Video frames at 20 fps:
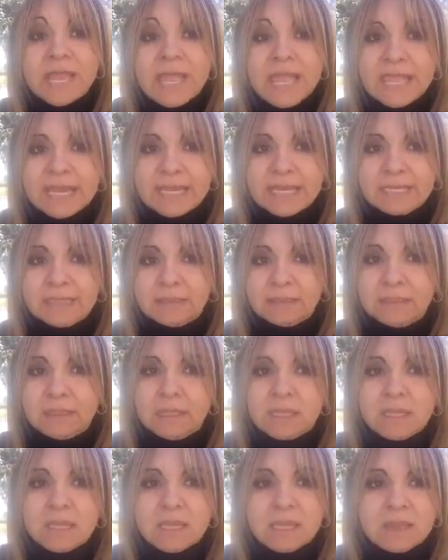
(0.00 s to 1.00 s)
Again,
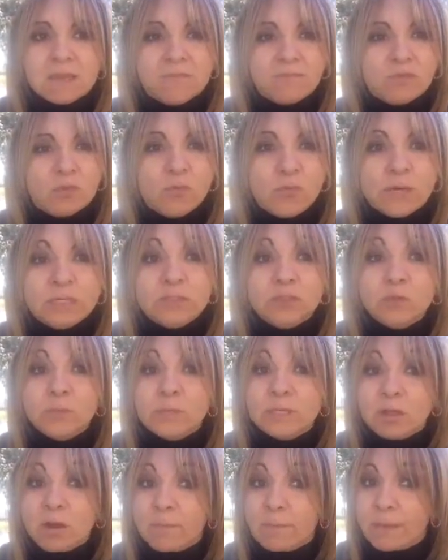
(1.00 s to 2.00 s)
if you want to
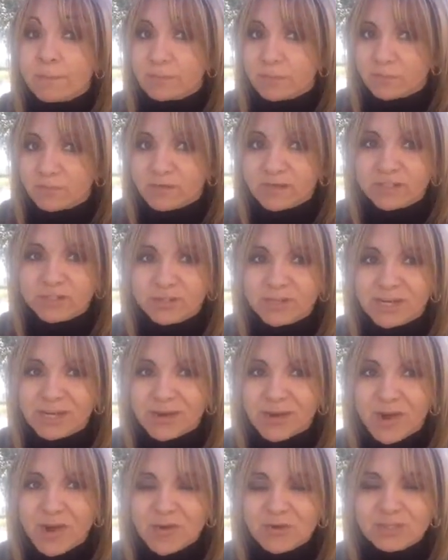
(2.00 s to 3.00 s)
become a professional
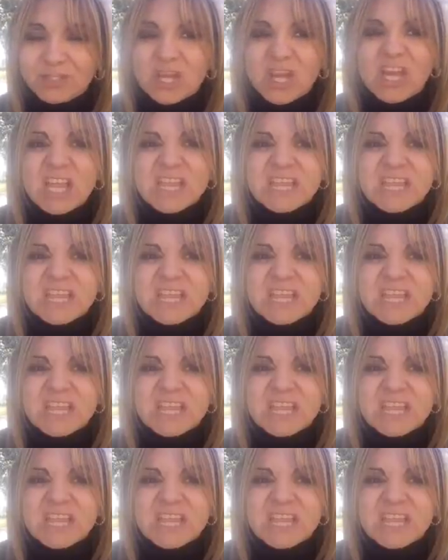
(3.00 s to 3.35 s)
coach,